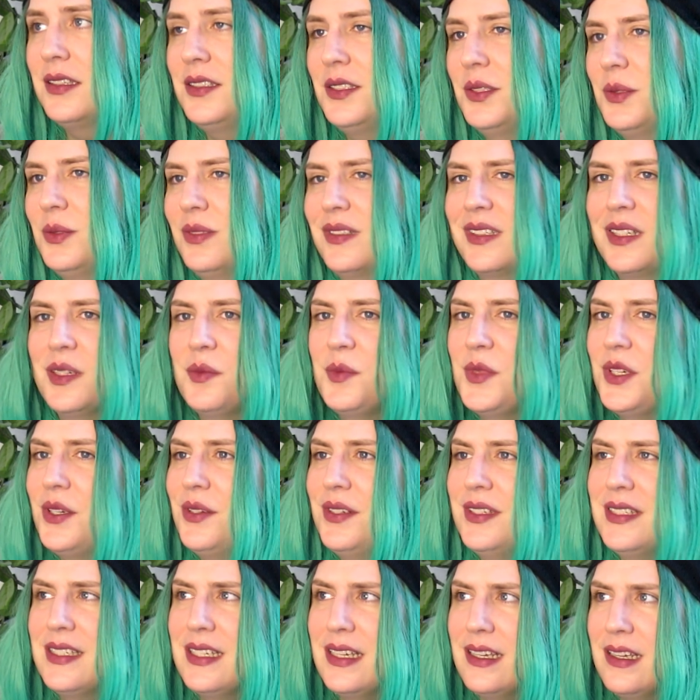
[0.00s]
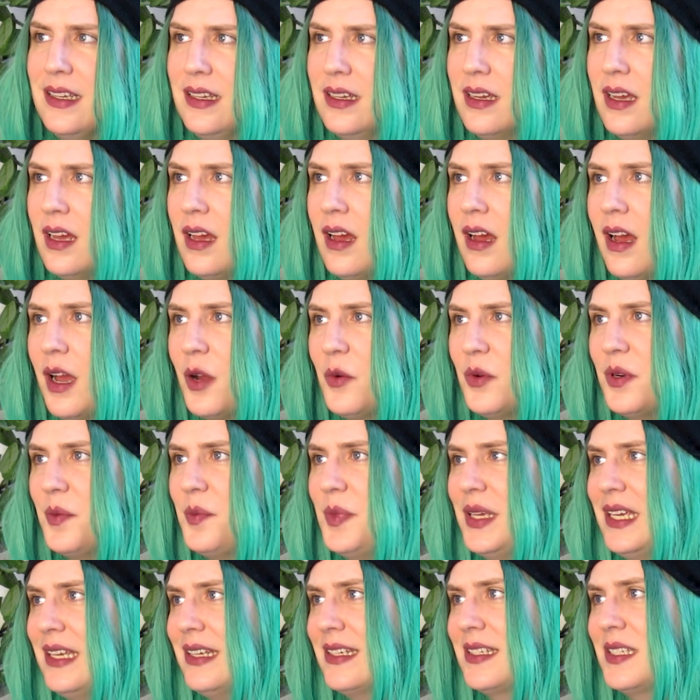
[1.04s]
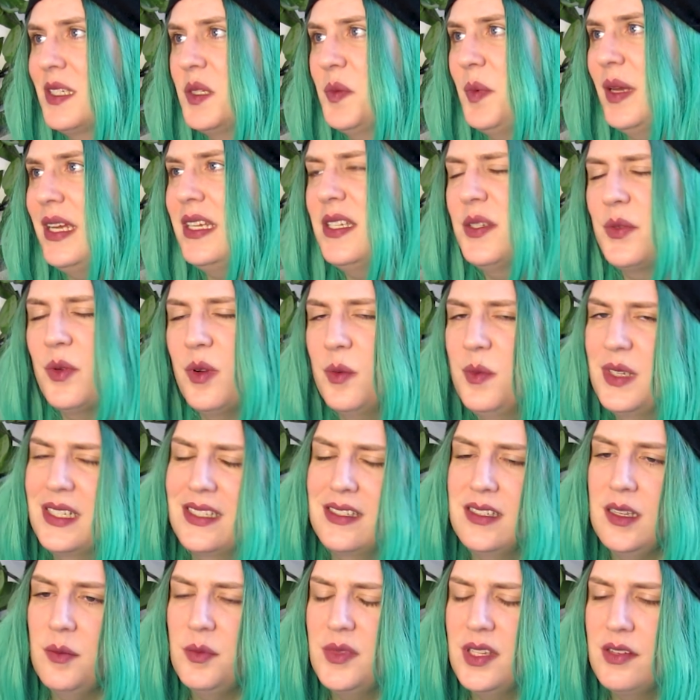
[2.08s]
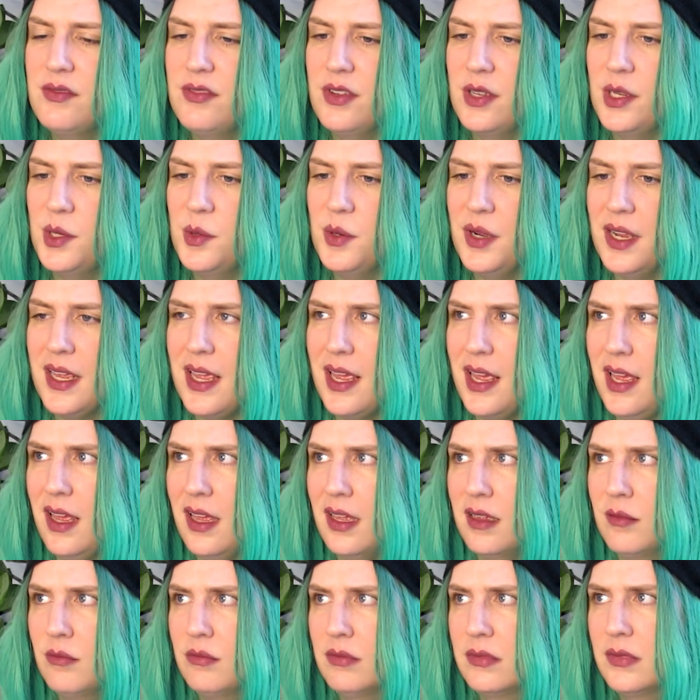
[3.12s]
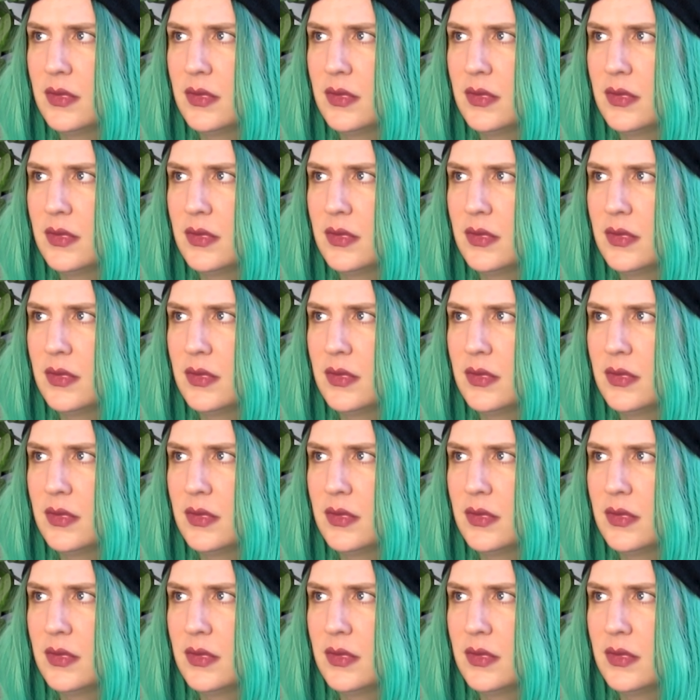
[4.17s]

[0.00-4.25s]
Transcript: I just want community. I want to be in a space where I'm accepted for who I am.